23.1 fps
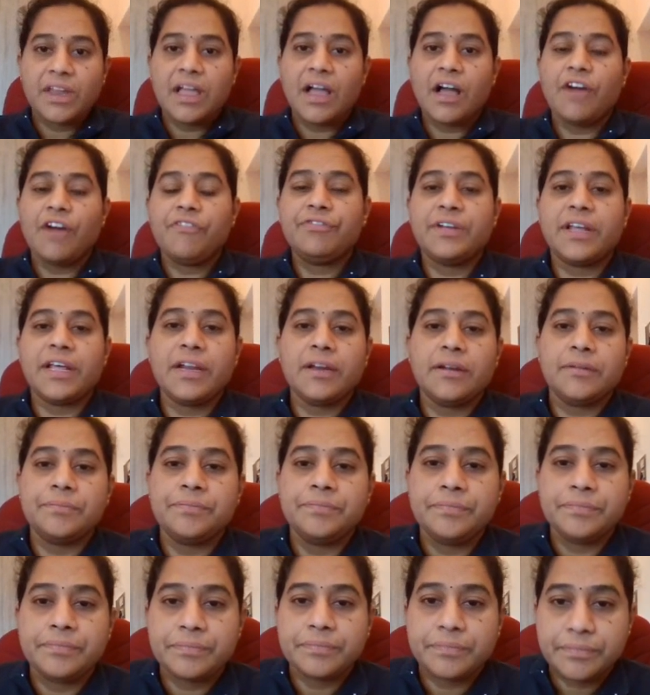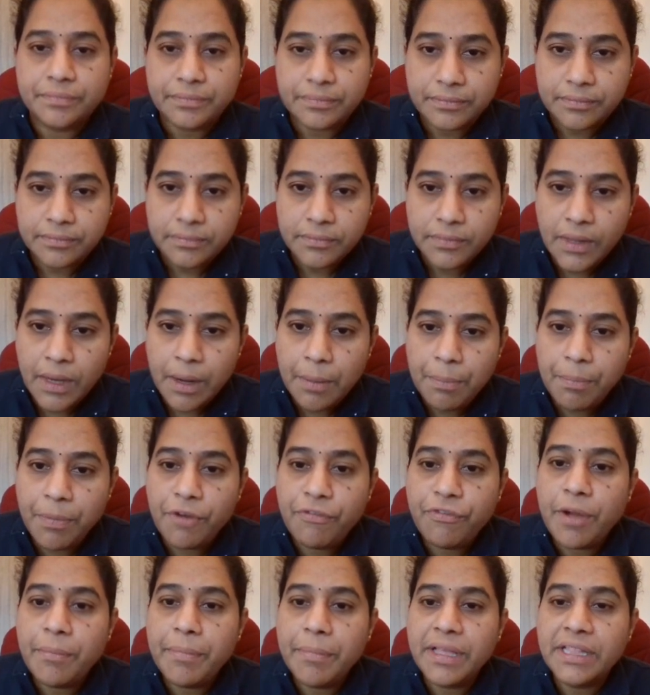After
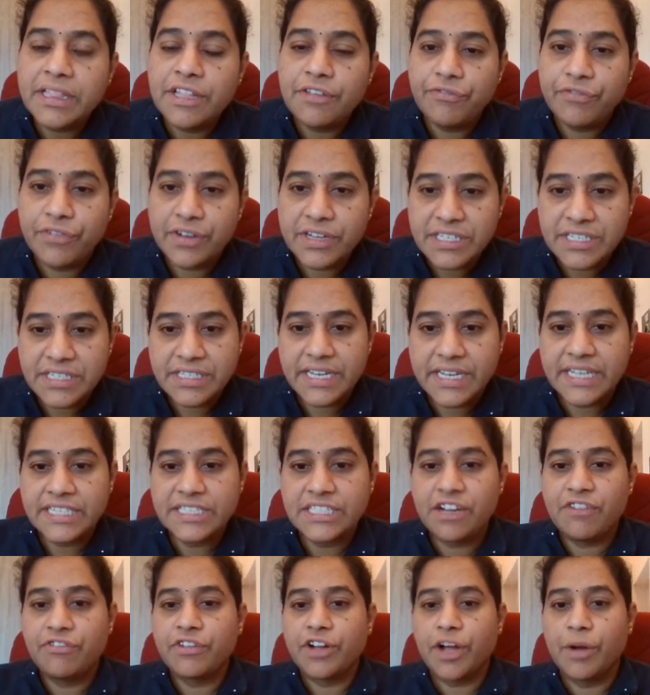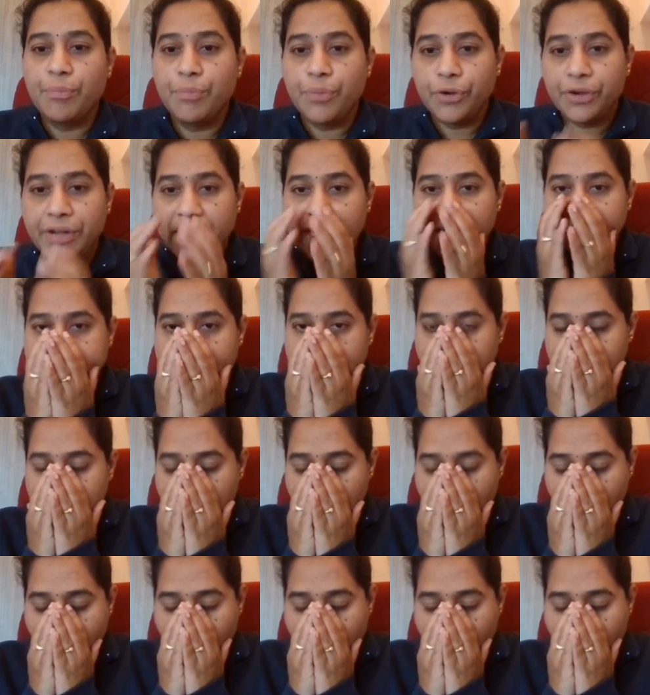performing the first stage of computation,